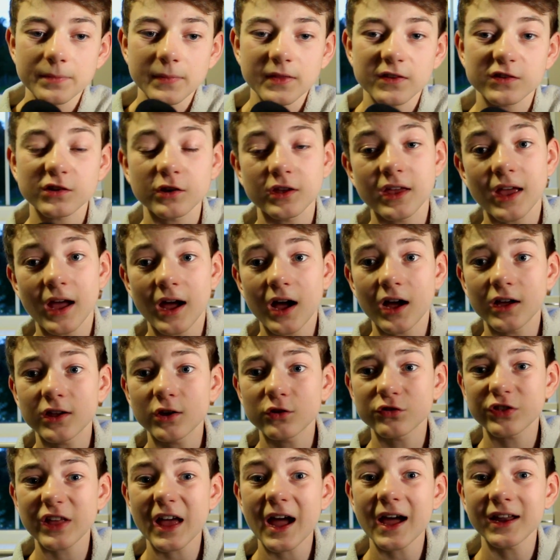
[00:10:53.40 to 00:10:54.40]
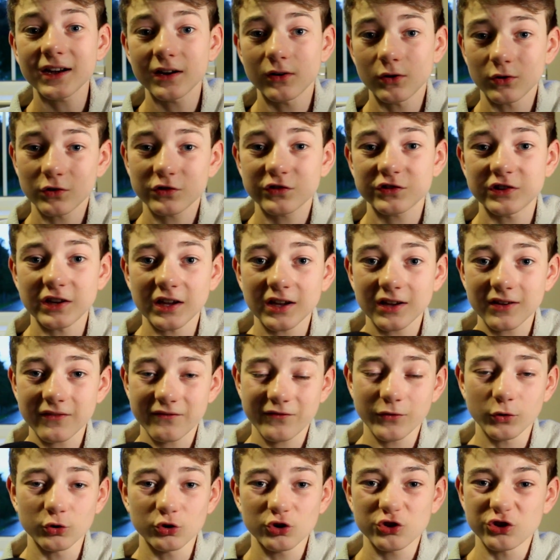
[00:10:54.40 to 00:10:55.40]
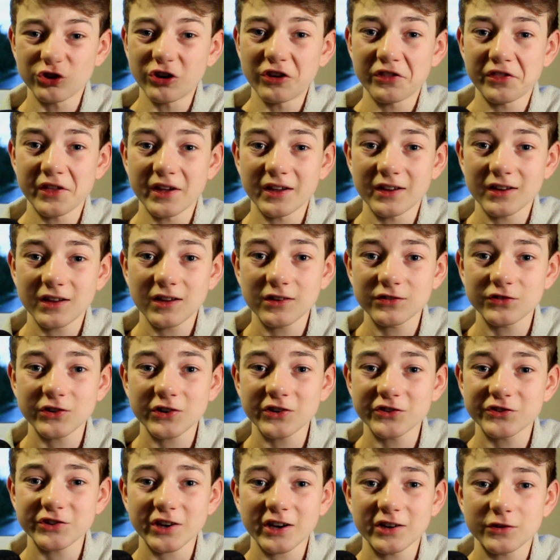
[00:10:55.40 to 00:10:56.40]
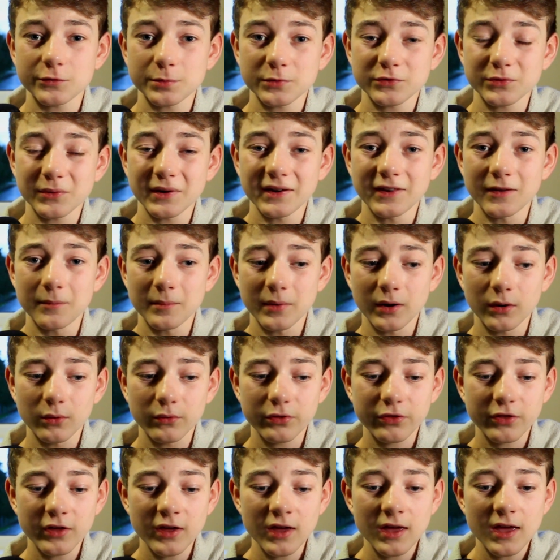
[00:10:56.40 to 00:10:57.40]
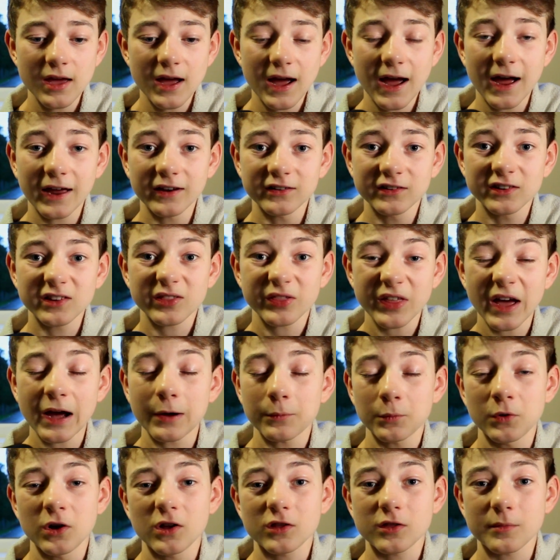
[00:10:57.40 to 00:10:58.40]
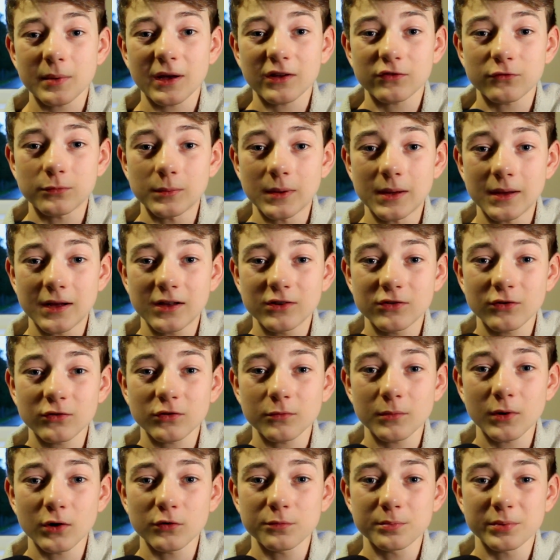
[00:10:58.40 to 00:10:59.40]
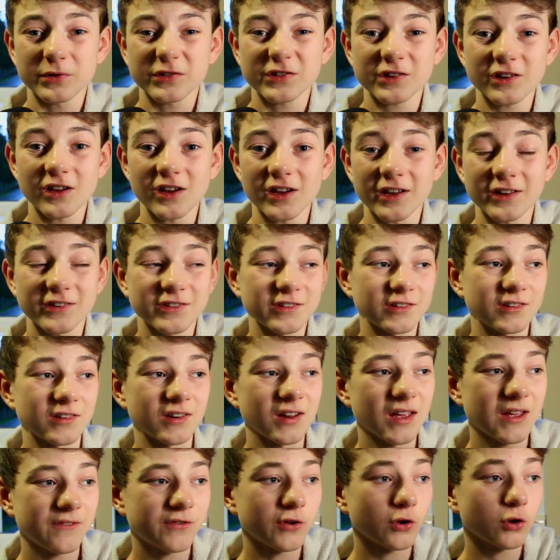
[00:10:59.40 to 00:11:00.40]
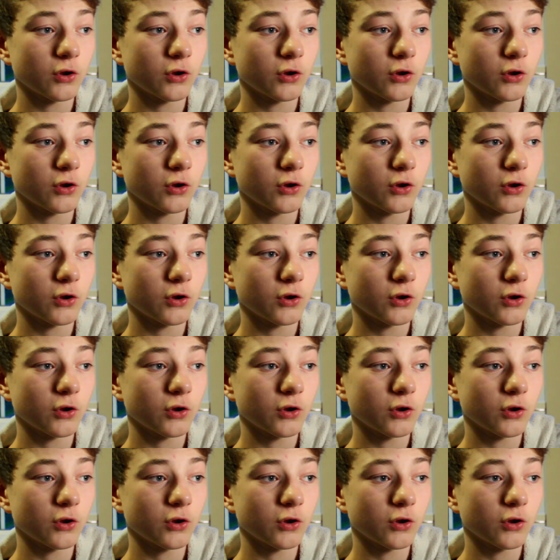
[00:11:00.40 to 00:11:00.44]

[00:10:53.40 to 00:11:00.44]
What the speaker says: So yeah, I use the analog stick function thing because you can change between them both, and that worked the best for me because it's the most precise. And if